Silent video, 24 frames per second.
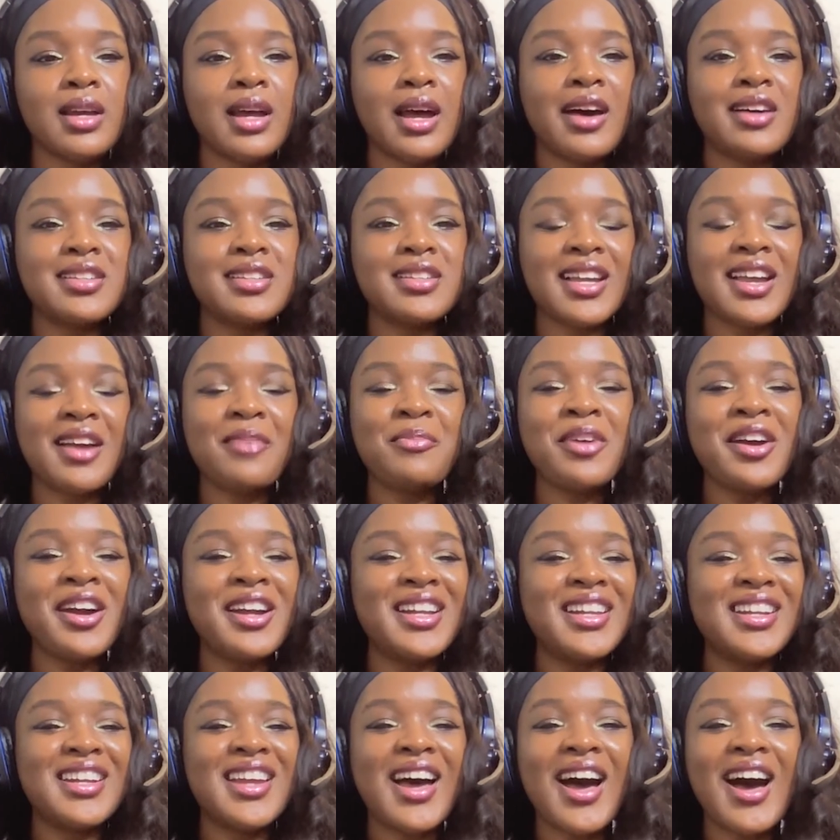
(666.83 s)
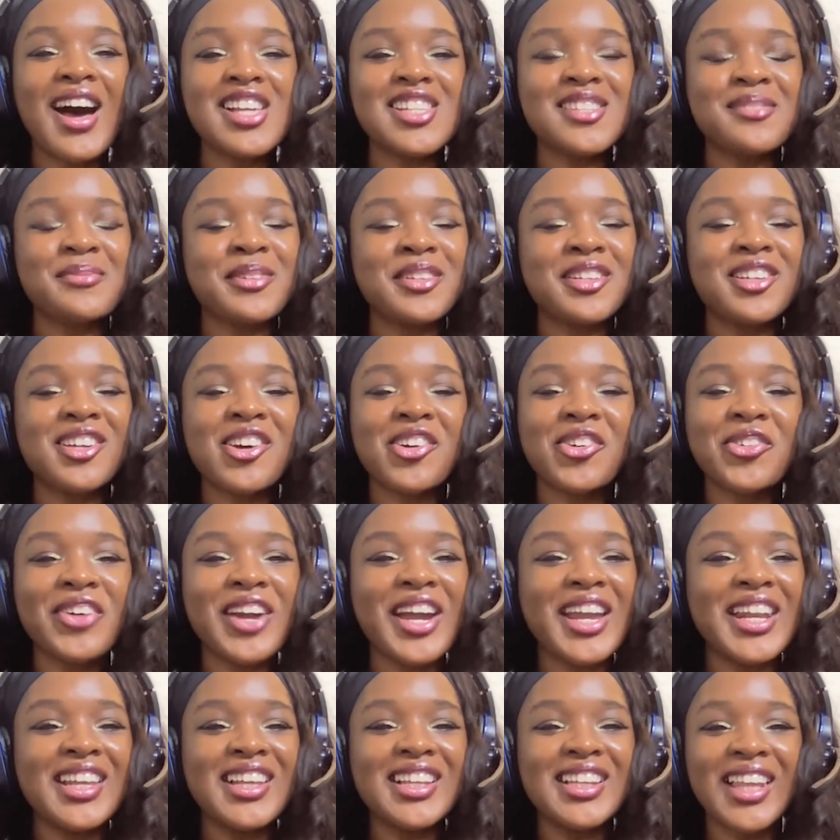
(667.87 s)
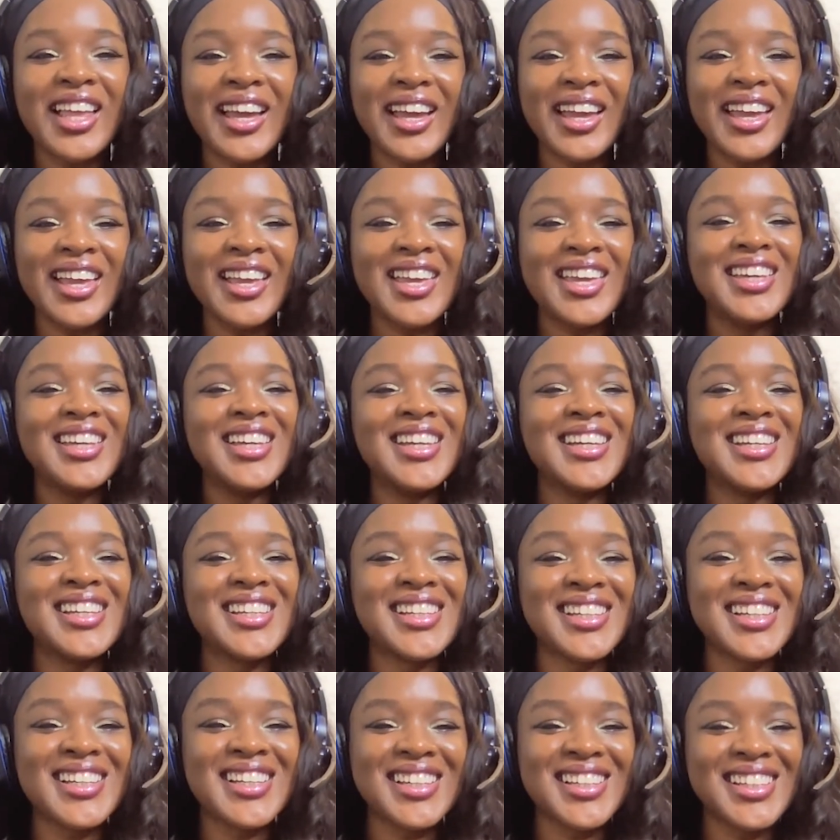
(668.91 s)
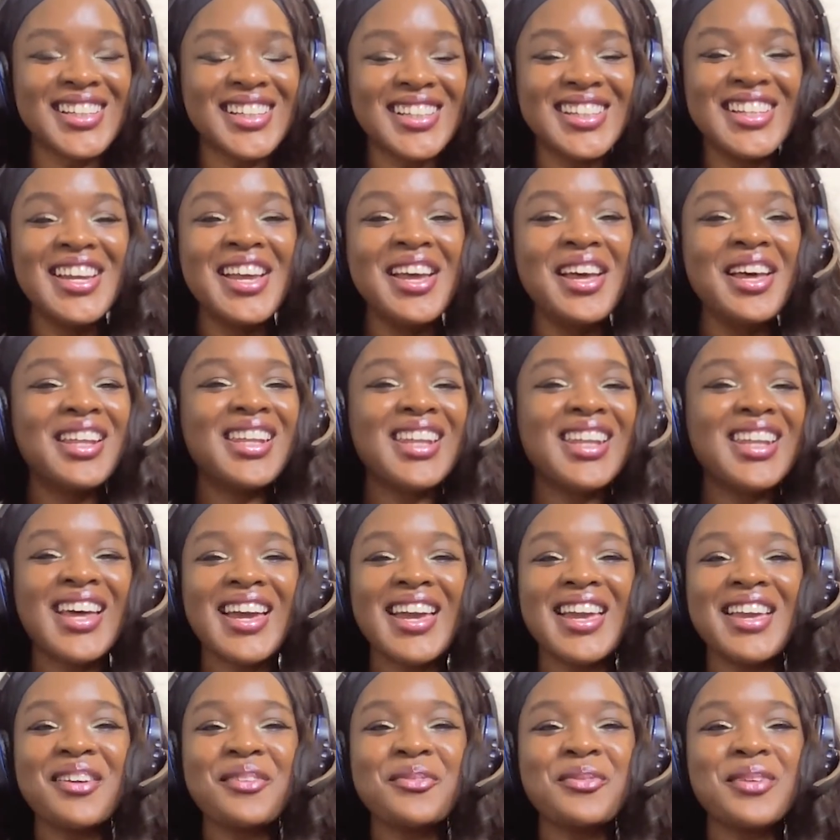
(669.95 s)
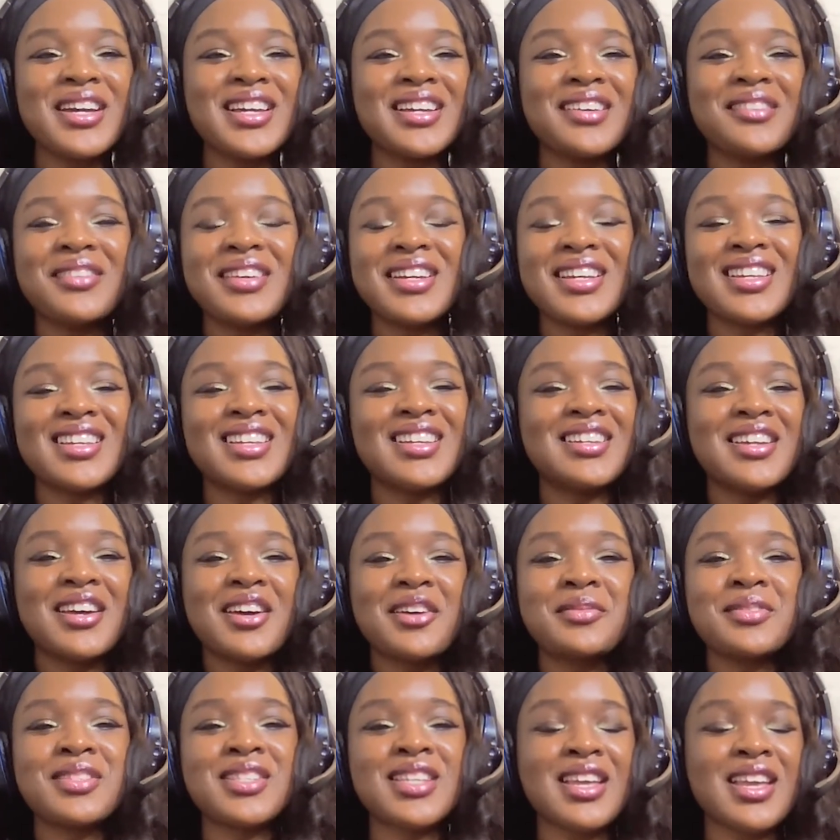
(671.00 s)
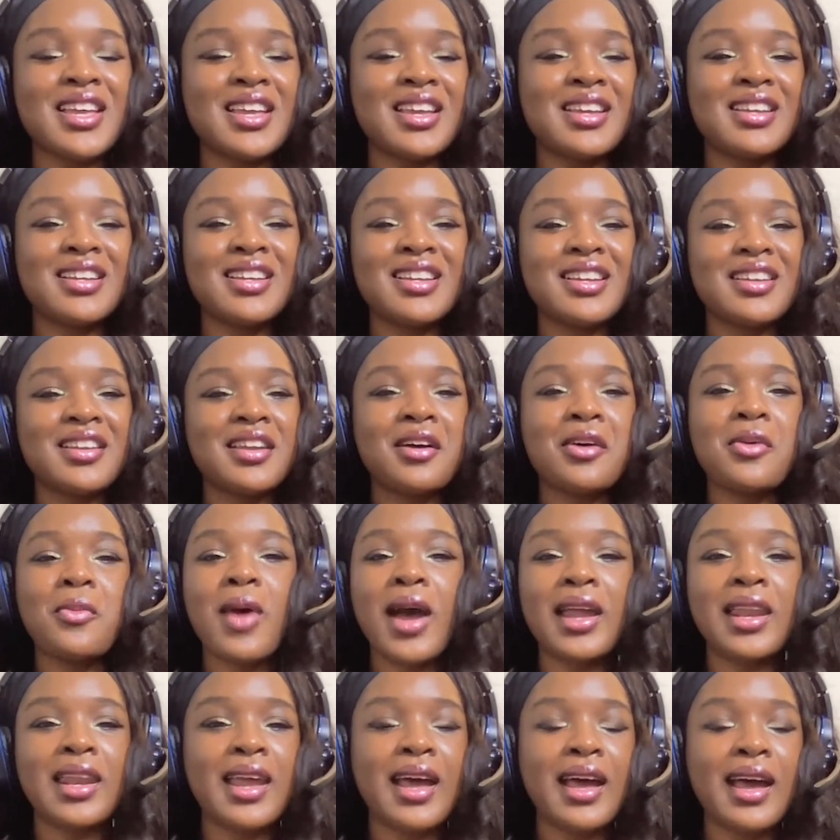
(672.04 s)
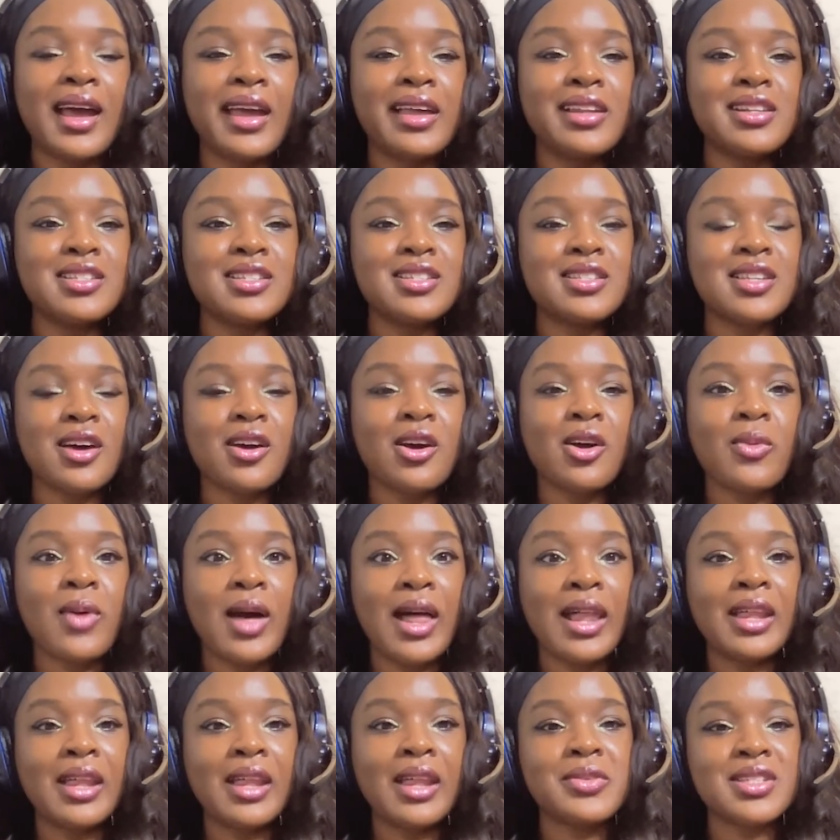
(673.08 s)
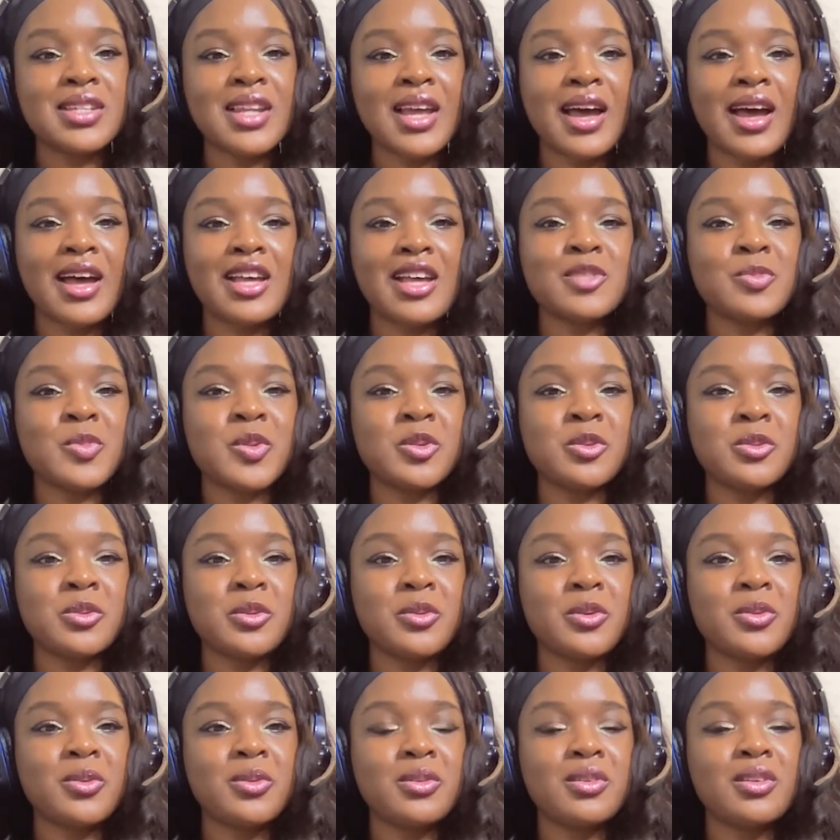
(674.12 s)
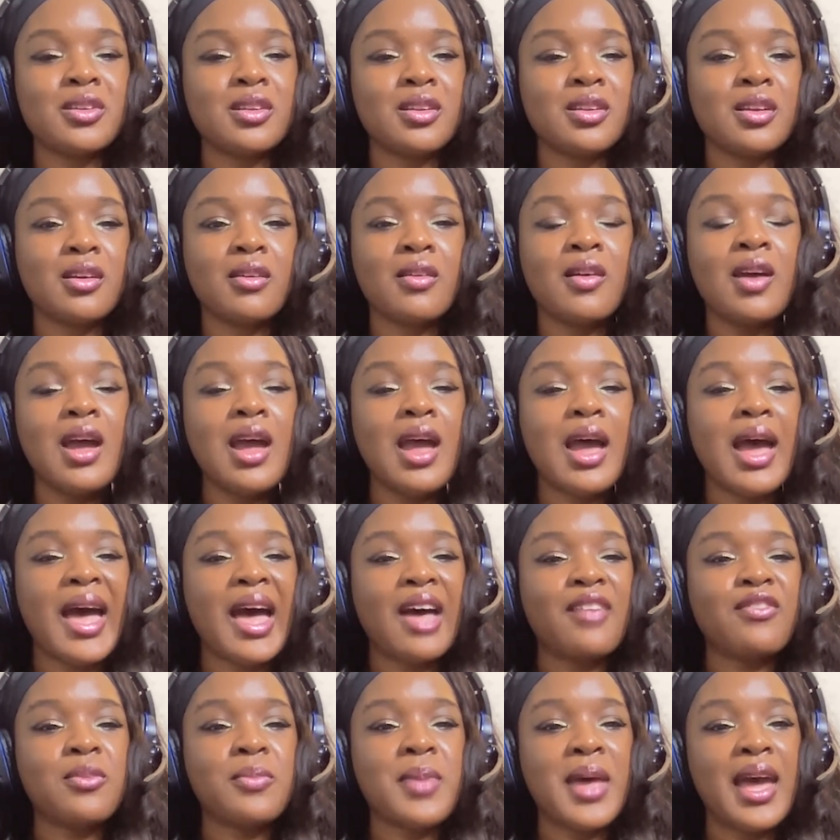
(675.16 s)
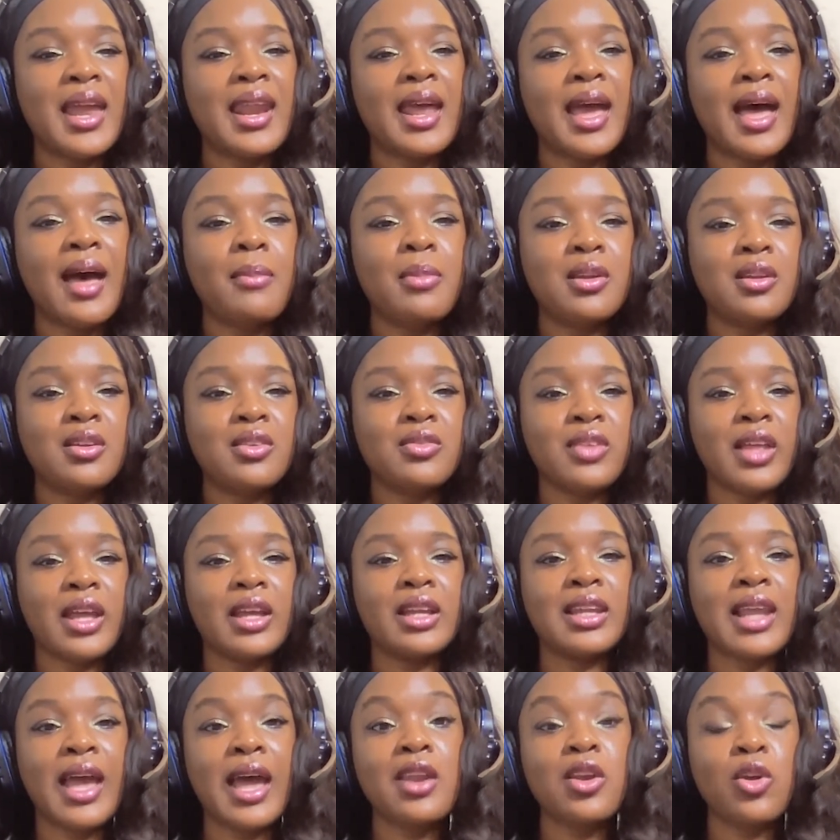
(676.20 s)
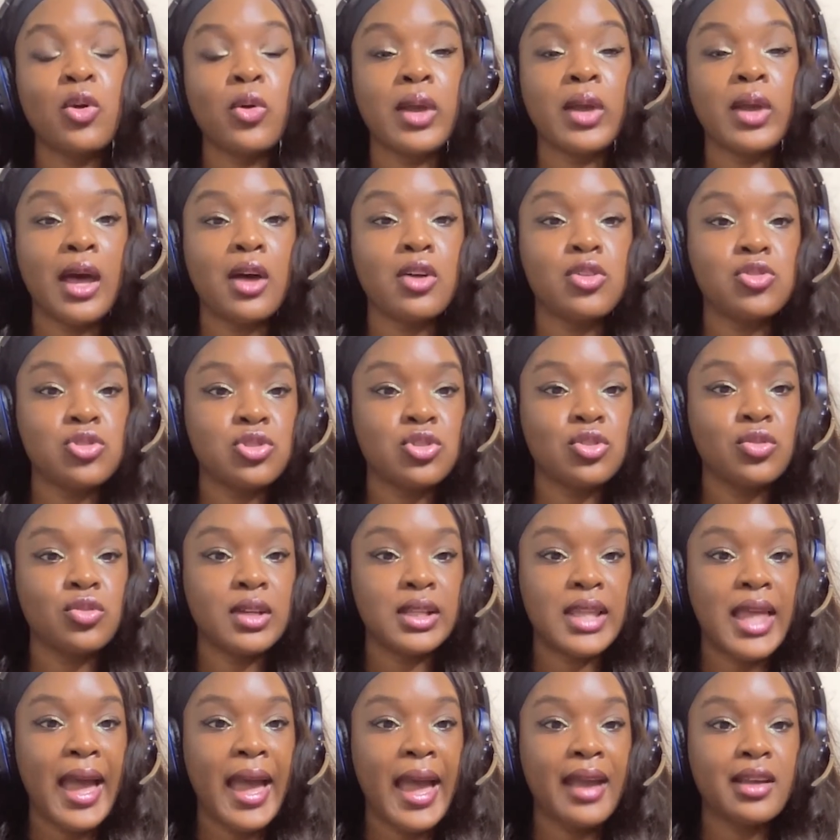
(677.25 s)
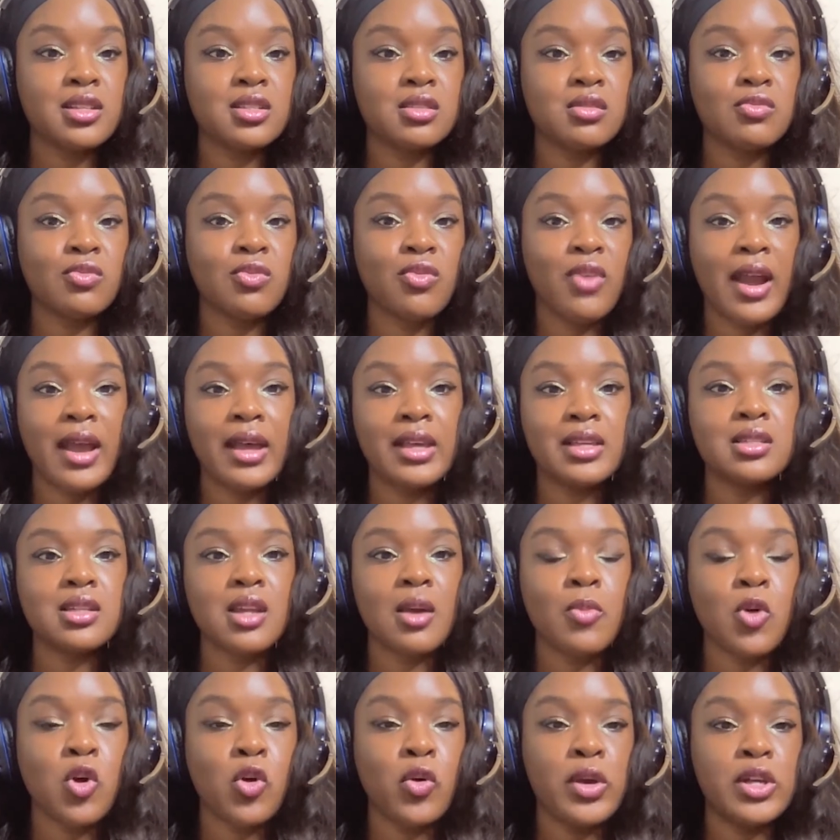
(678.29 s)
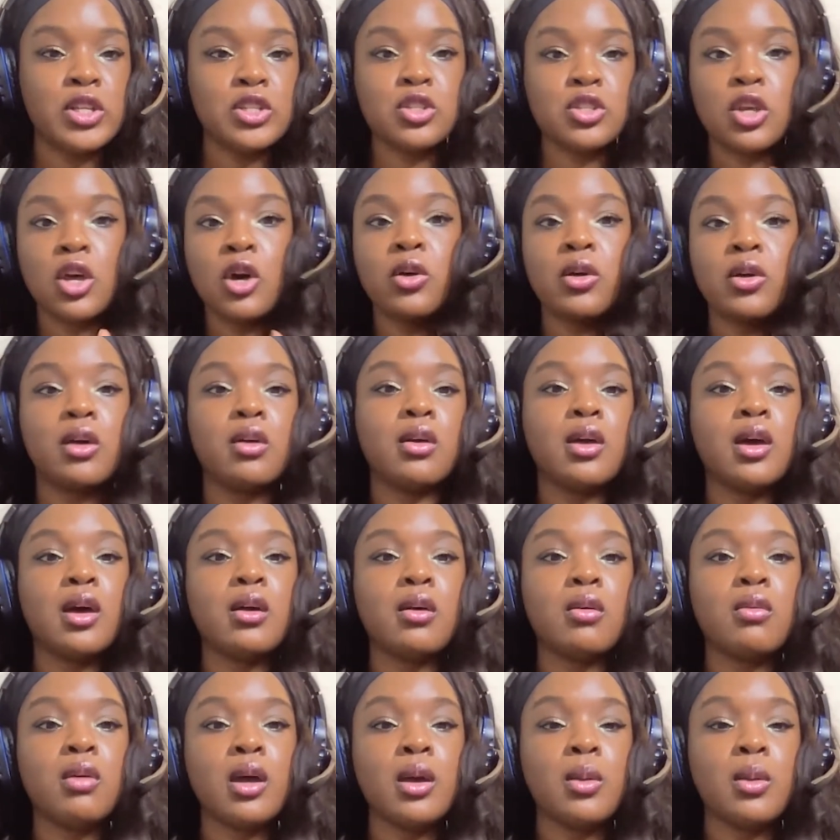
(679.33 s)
I was like, I'm already in the hospital already. Like, like what, what I'm saying? Why not? So while I was in the hospital, I have a bad habit of like not knowing how to relax and rest. I'm always go, go, go.